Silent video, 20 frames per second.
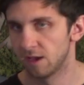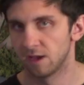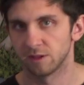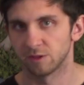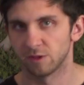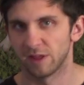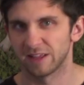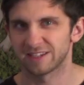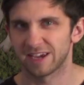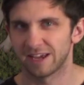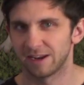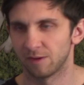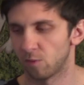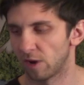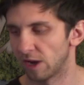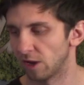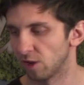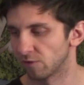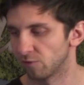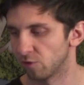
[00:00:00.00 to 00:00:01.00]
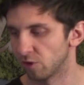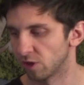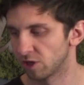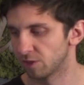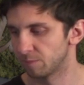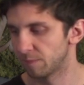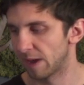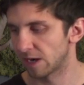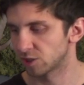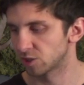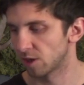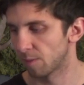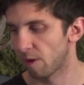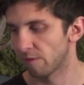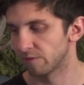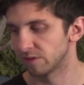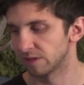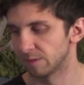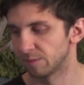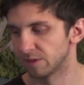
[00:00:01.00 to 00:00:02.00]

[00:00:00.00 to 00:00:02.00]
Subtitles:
So that's kind of what I look for. Good backdrop, obviously,